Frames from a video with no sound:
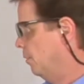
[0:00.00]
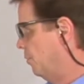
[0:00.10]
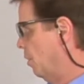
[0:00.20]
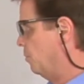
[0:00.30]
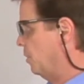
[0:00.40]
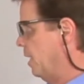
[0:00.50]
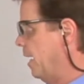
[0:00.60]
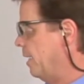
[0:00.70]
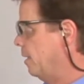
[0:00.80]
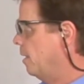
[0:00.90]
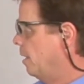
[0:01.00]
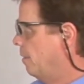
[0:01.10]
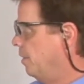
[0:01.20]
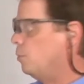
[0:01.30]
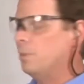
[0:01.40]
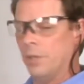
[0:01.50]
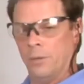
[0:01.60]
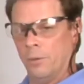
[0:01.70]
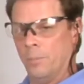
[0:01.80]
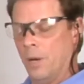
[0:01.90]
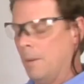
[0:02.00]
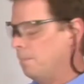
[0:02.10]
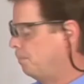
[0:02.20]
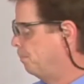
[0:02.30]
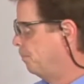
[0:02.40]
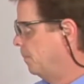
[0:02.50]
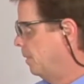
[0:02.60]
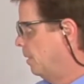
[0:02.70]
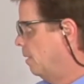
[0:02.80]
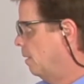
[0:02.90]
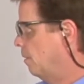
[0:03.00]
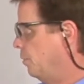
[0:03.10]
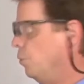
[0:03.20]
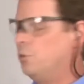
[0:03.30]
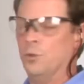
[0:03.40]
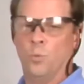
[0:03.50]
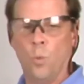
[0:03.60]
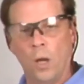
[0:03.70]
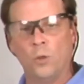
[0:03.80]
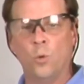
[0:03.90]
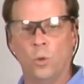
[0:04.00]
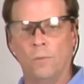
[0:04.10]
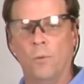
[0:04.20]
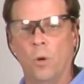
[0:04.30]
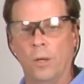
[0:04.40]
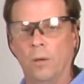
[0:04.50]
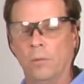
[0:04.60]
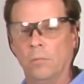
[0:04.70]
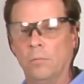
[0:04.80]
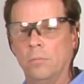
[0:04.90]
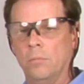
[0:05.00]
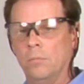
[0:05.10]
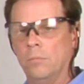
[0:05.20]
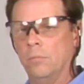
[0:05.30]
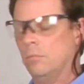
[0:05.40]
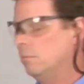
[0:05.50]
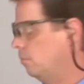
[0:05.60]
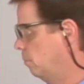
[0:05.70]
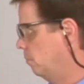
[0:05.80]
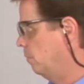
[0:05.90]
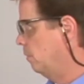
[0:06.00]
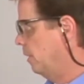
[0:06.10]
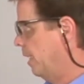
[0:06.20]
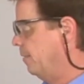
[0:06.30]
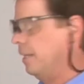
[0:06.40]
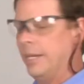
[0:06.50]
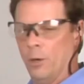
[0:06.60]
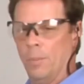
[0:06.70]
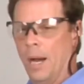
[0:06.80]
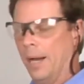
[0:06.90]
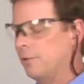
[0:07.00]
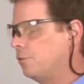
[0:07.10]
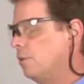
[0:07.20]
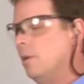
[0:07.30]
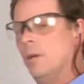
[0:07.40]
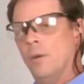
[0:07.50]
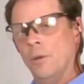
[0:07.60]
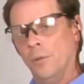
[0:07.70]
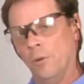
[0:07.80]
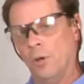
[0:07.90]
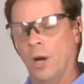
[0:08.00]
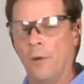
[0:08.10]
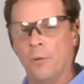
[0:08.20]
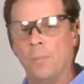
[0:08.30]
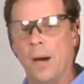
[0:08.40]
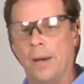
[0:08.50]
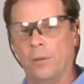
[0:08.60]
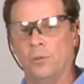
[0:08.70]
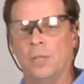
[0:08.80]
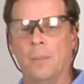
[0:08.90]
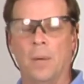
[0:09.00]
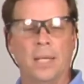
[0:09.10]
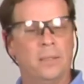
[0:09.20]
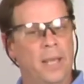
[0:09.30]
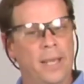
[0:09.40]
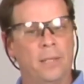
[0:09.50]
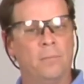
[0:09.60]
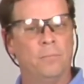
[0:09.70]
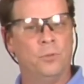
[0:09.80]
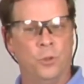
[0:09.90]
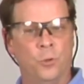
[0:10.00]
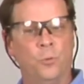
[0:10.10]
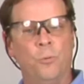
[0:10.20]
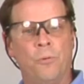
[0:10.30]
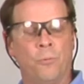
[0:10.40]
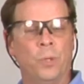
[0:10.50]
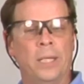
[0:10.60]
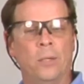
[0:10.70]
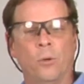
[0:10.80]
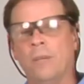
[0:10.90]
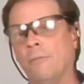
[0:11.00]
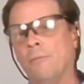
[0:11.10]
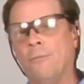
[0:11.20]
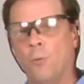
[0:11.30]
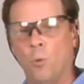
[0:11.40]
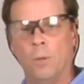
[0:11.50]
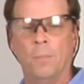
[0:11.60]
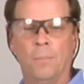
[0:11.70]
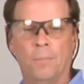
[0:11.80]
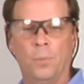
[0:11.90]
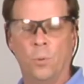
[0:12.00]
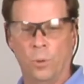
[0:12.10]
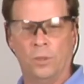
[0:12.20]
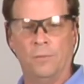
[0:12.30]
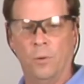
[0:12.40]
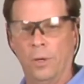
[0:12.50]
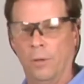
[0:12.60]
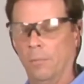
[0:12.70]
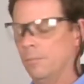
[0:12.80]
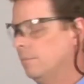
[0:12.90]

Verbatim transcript: So today, this particular pump uses one quart of oil in the gearbox. There are other models that might take two, three, or even four quarts of oil.